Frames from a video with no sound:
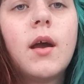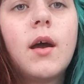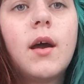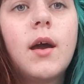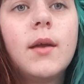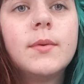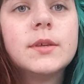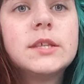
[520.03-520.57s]

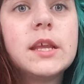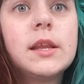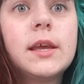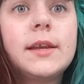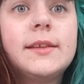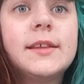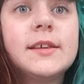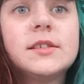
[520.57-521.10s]
I was in
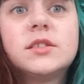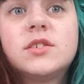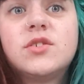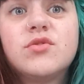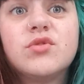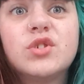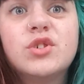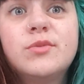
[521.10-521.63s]
like this
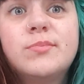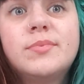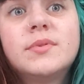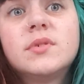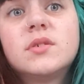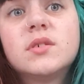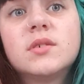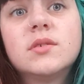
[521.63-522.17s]
group
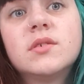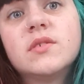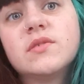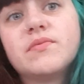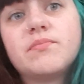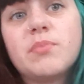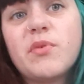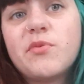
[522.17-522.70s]

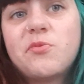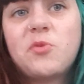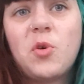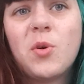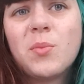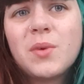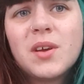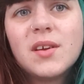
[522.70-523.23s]
of
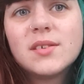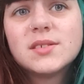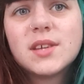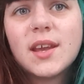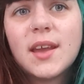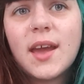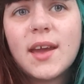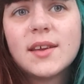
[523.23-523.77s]
performers,
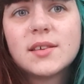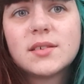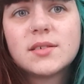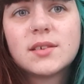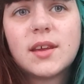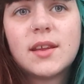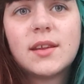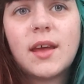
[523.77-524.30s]
I guess,
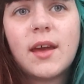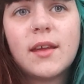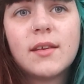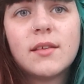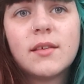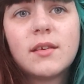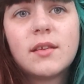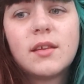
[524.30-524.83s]
and then